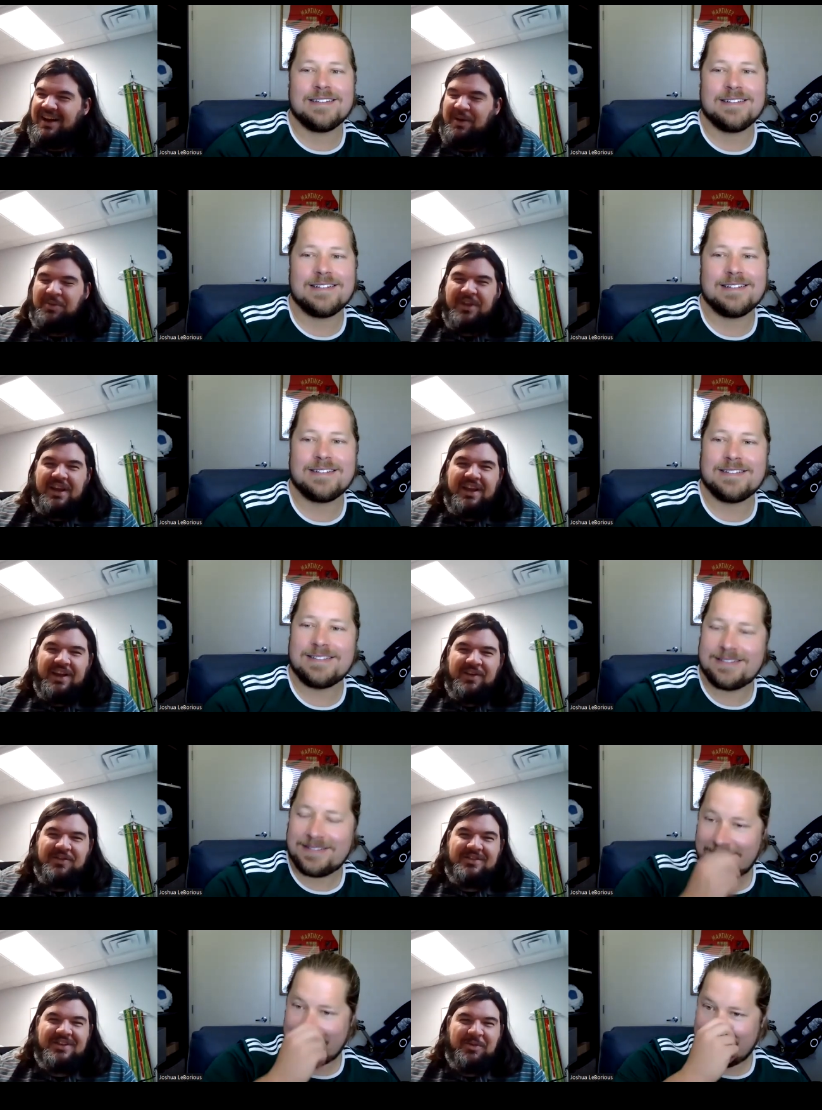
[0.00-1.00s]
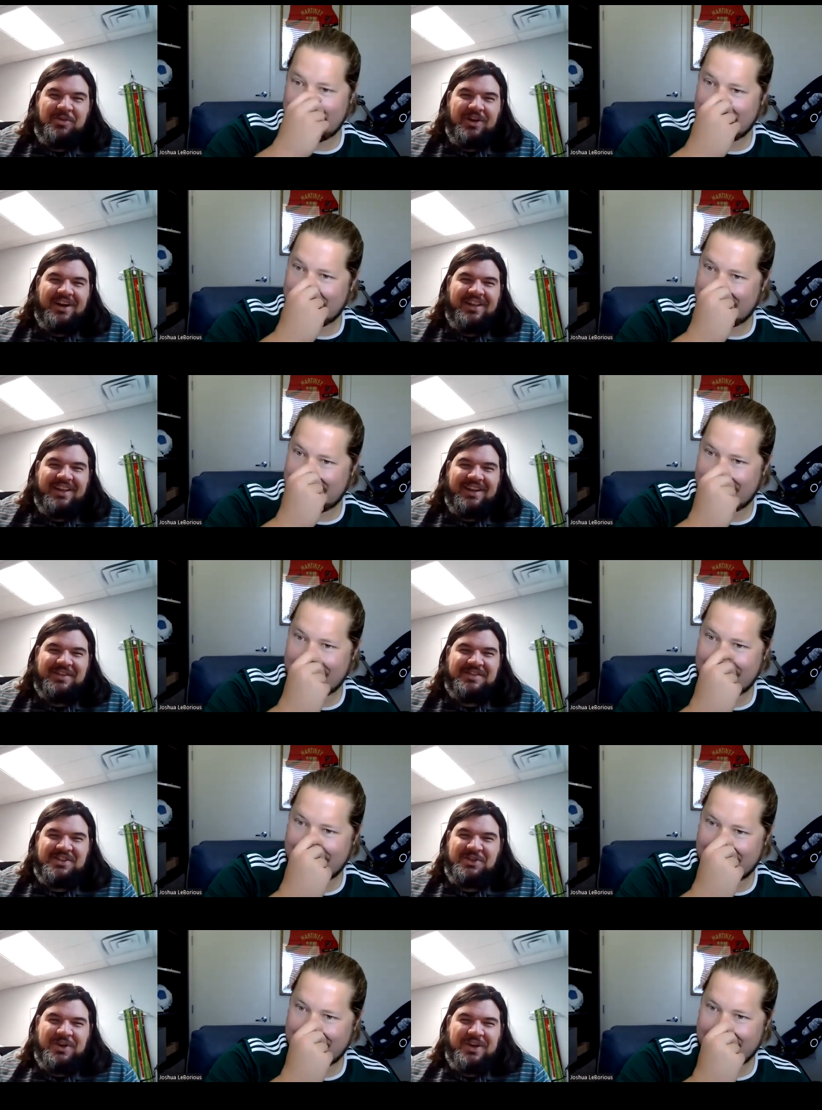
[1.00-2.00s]
Speaker 1: I'm thinking of I'm trying to think of
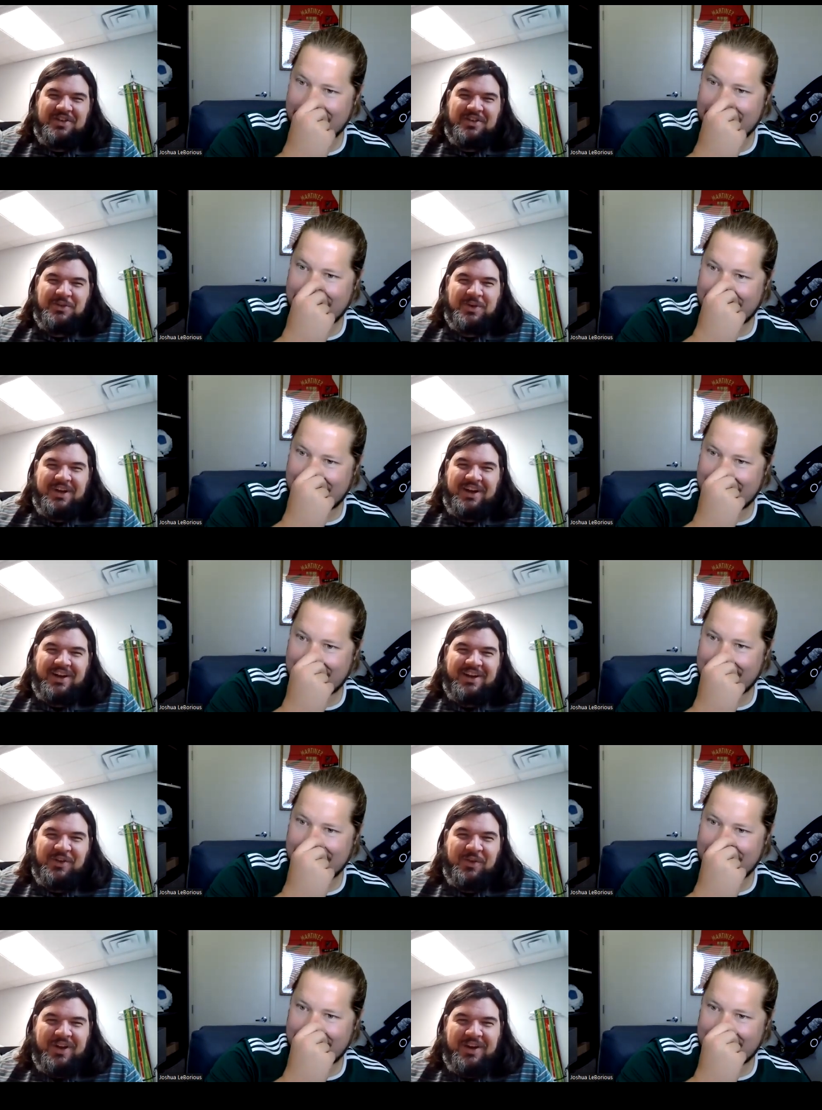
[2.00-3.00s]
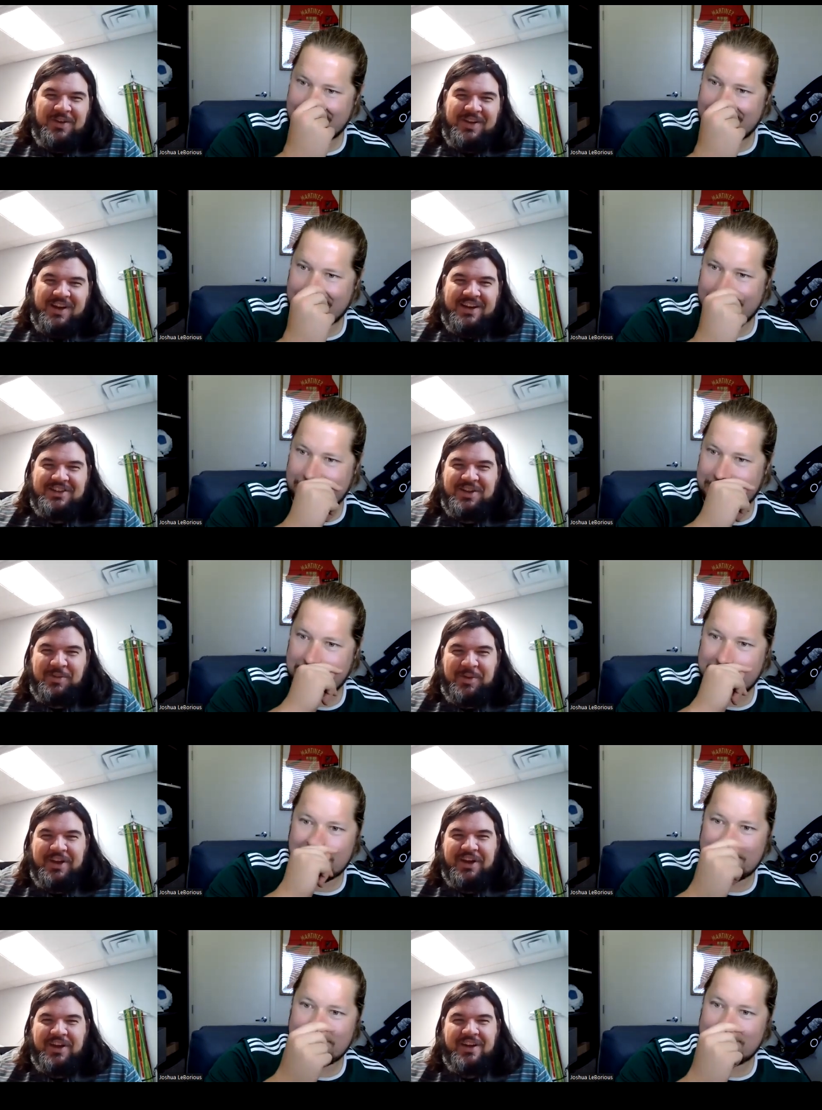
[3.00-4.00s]
situations where inheriting wind would actually
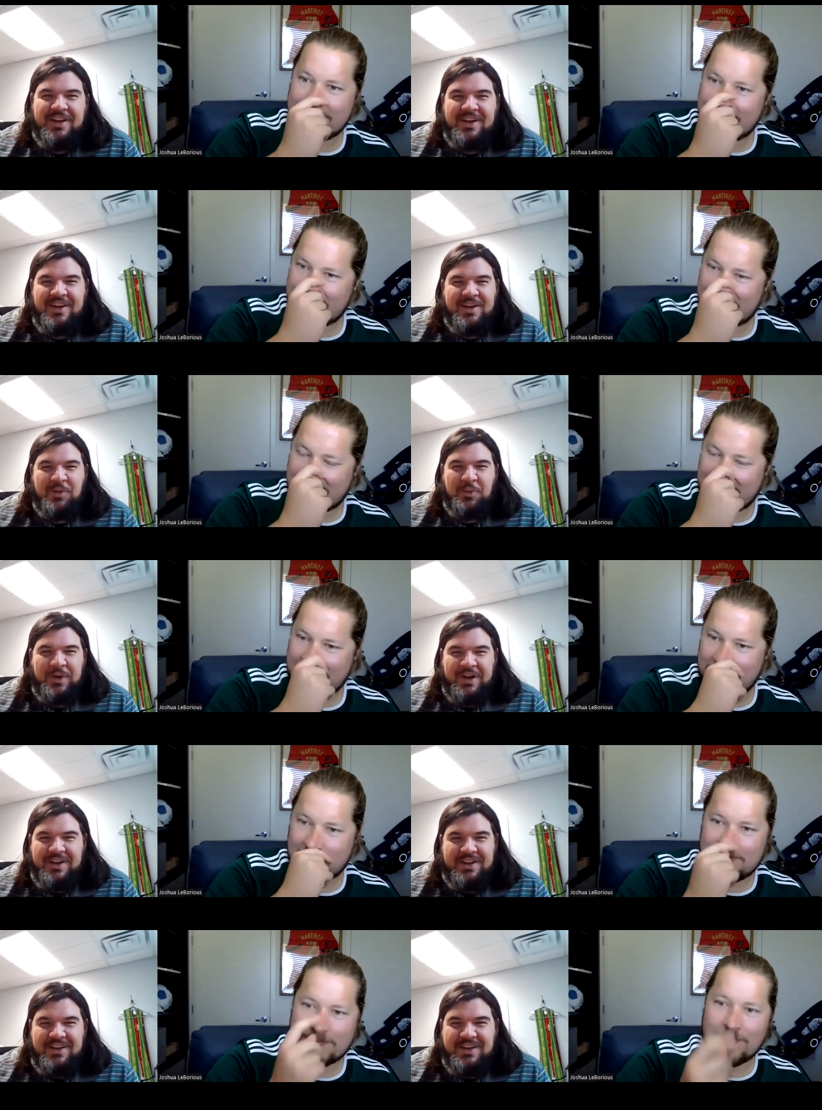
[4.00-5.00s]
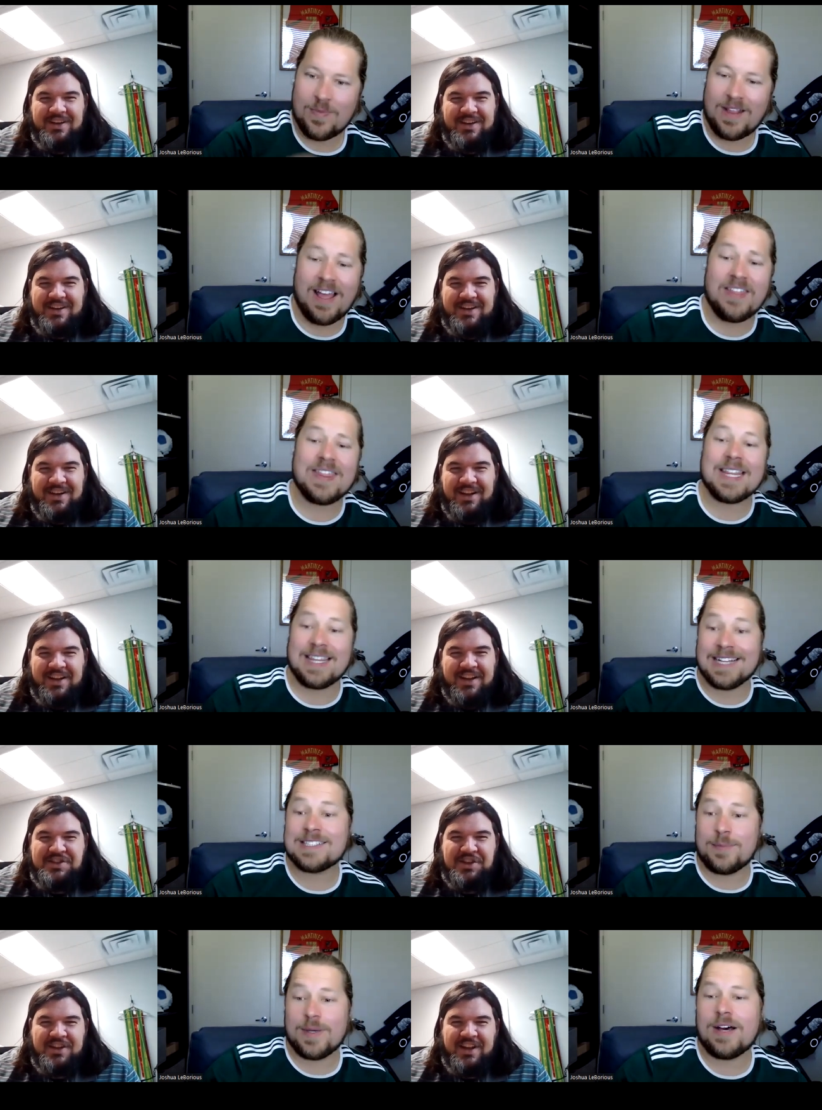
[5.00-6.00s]
be good, but
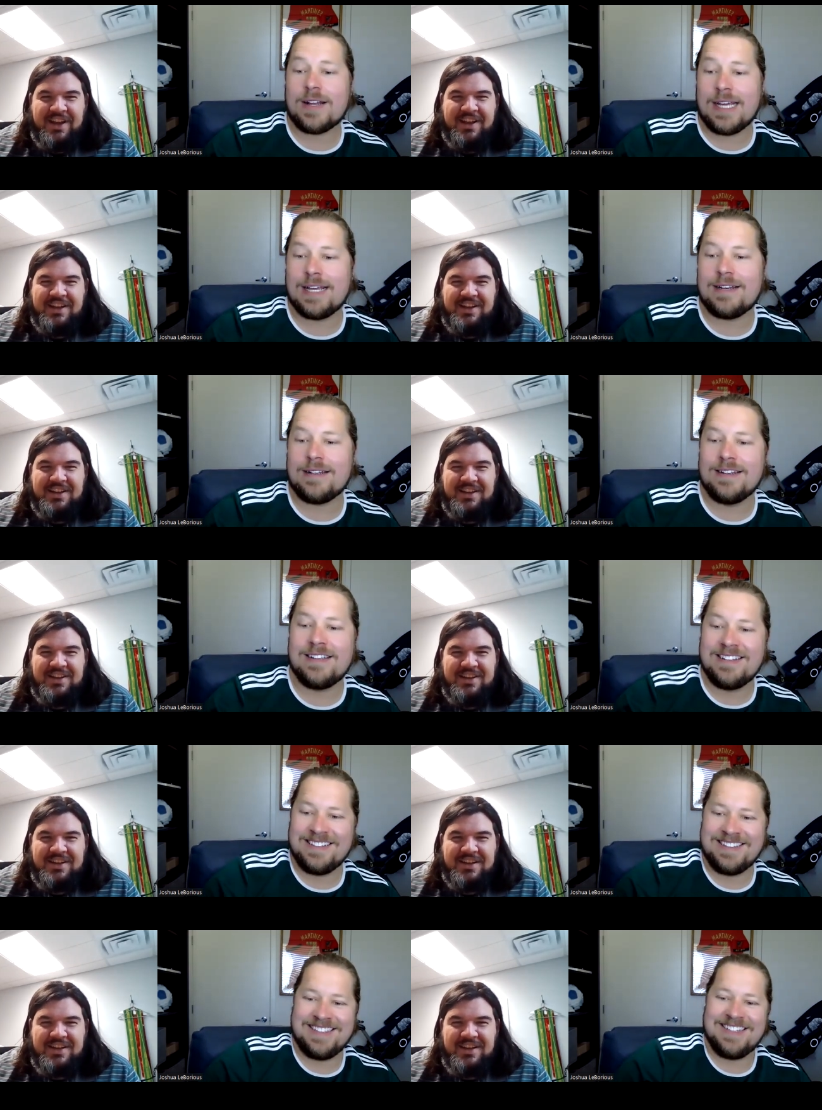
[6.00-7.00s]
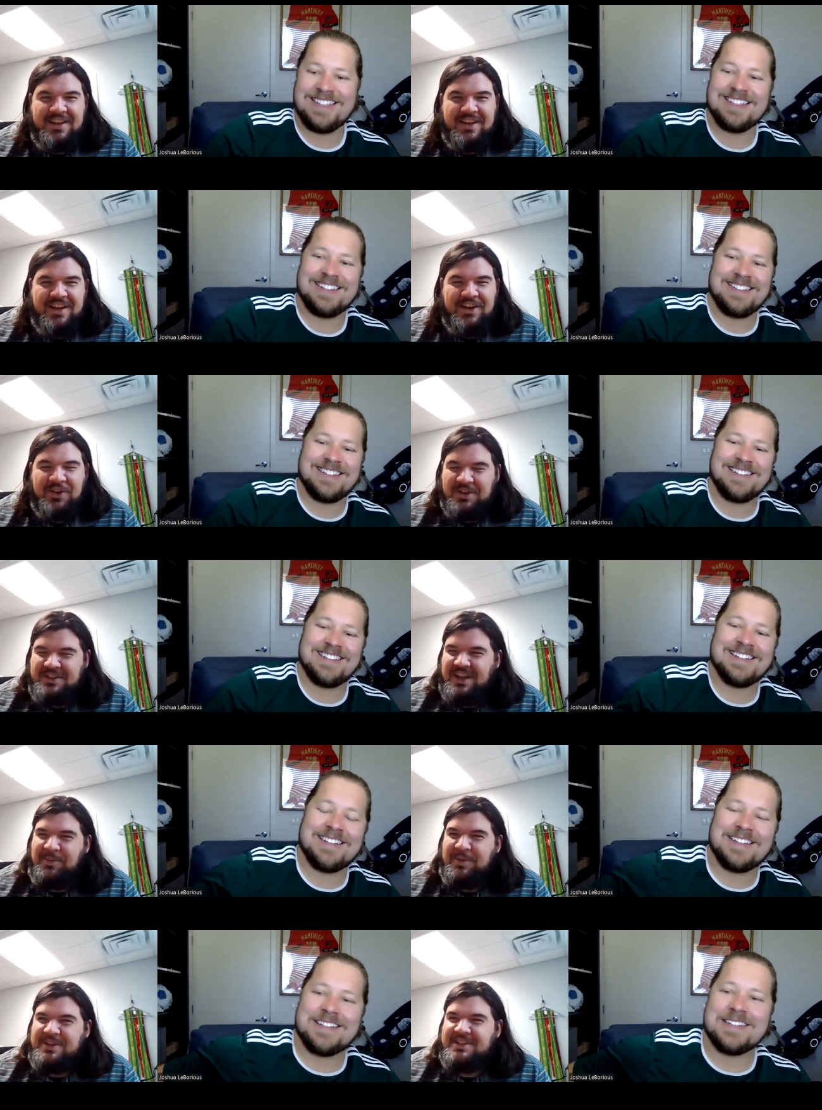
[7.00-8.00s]
unless you're like it. an old
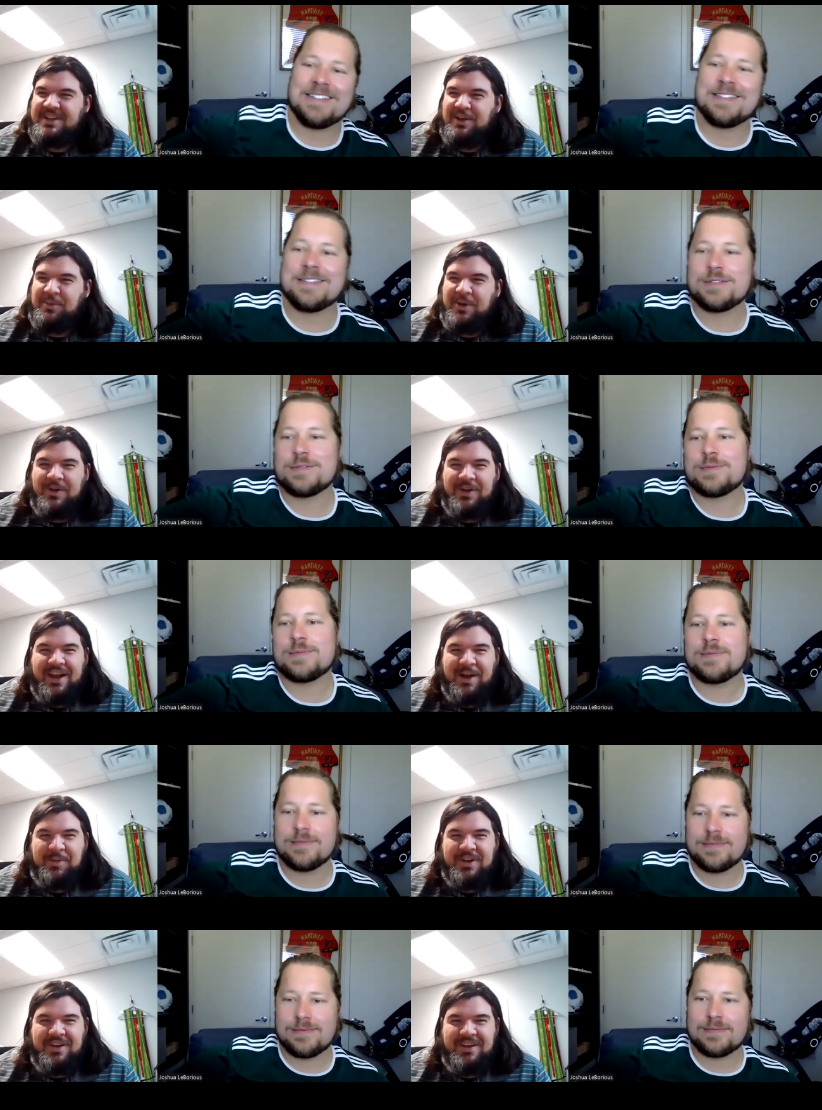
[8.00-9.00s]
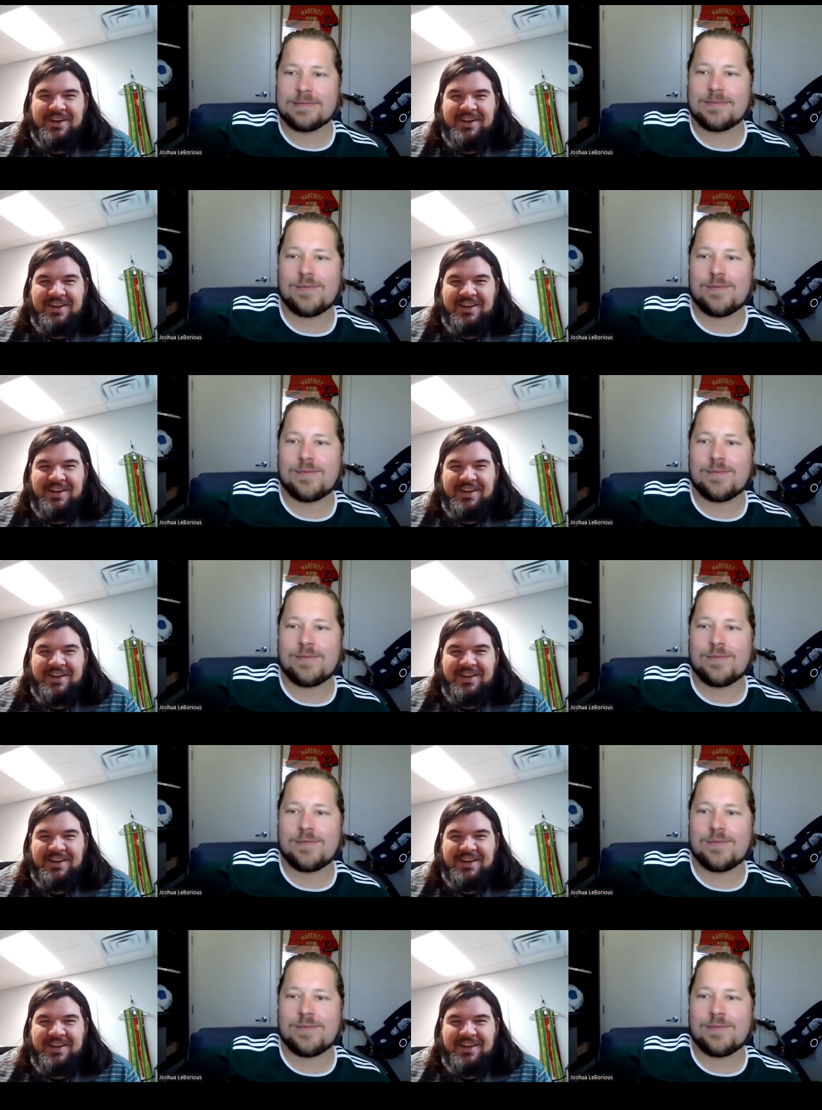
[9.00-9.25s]
timey sailboat captain,